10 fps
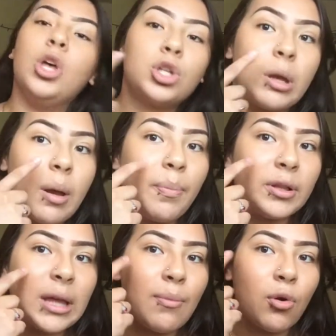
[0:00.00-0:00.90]
So I'm gonna put
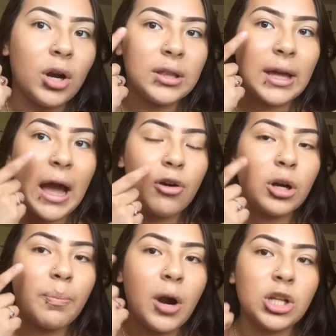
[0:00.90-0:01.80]
that more in the
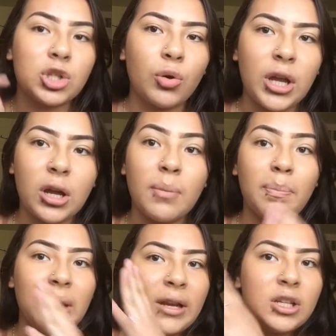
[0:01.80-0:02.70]
outer part so it could
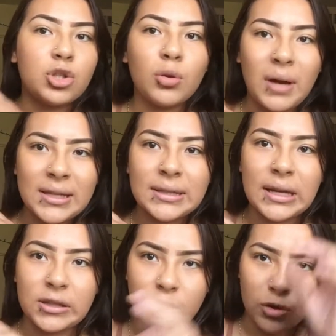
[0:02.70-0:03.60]
blend into my
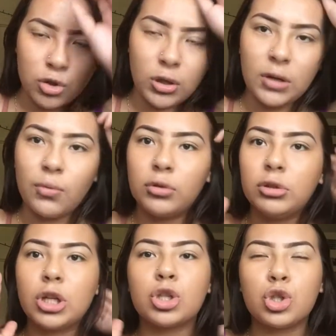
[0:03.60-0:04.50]
skin tone, so it won't
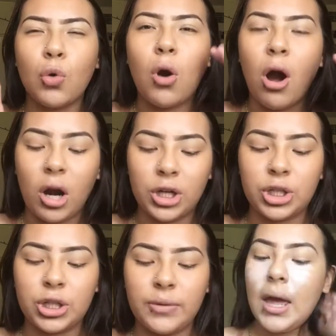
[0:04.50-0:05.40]
look so
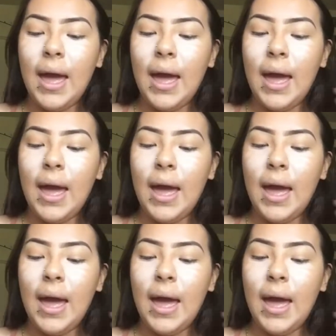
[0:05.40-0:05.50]
harsh.